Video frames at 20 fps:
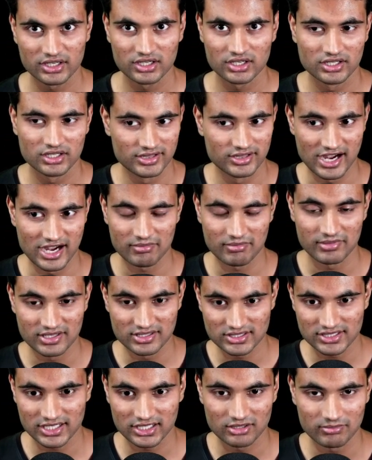that
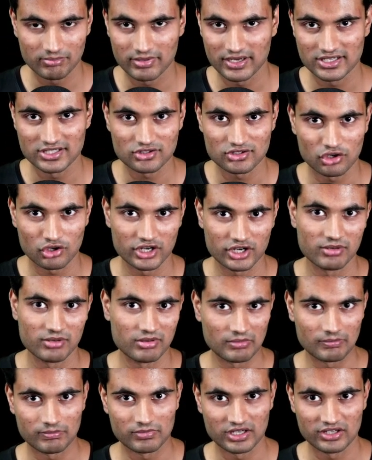means that the page is already
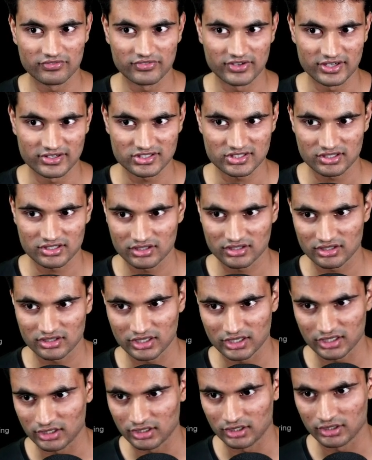being prefetched,
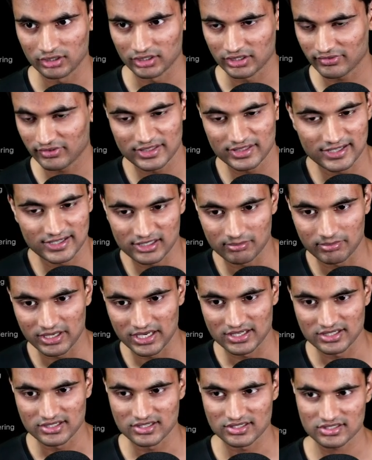given that the
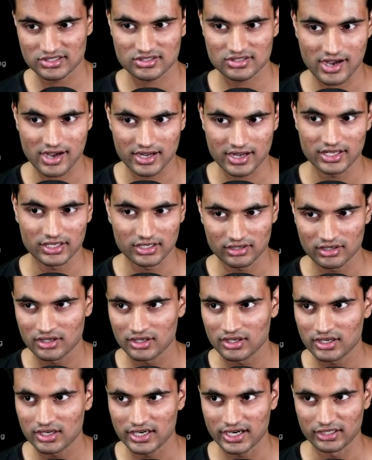page is static
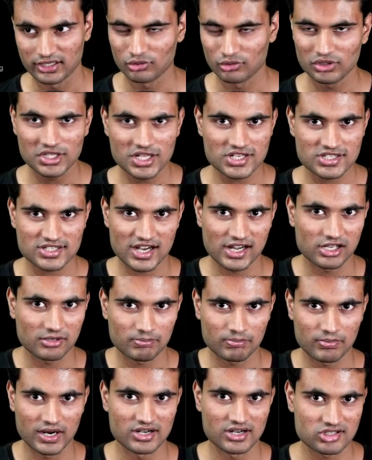and only the static
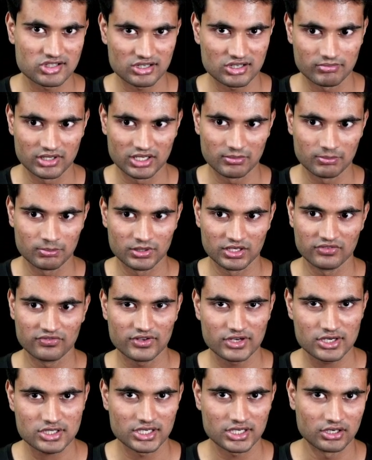parts are being
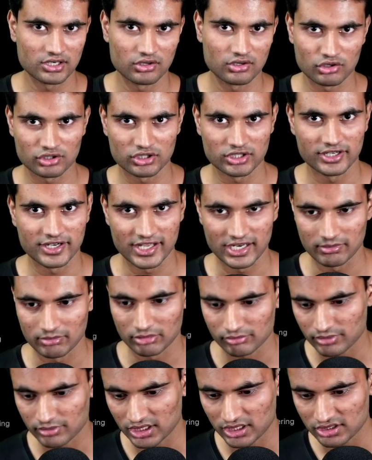prefetched and not the dynamic
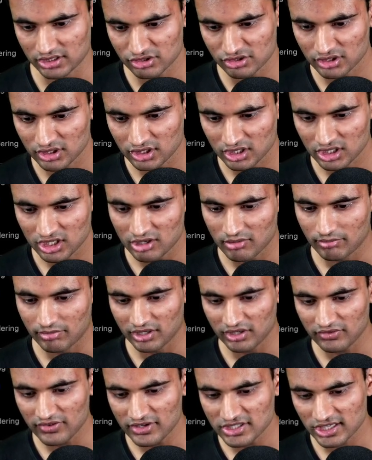parts.
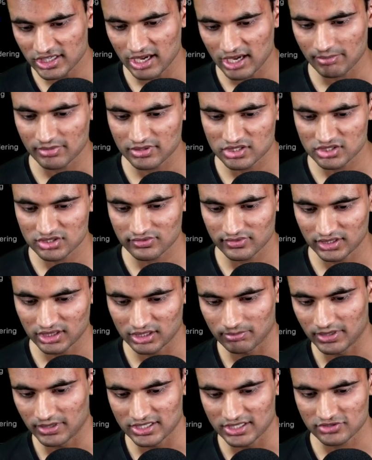Prefetching happens when the
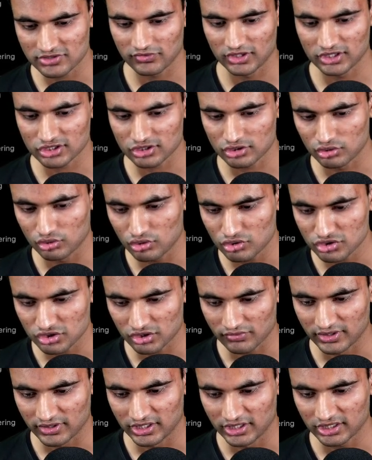page first loads or
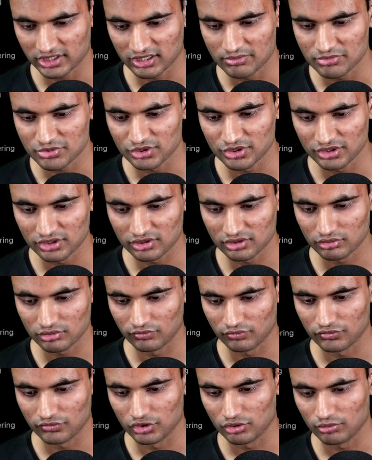when it comes into
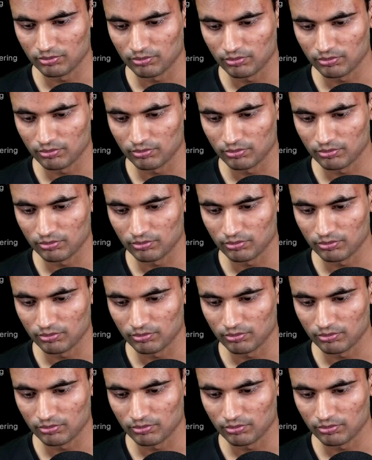view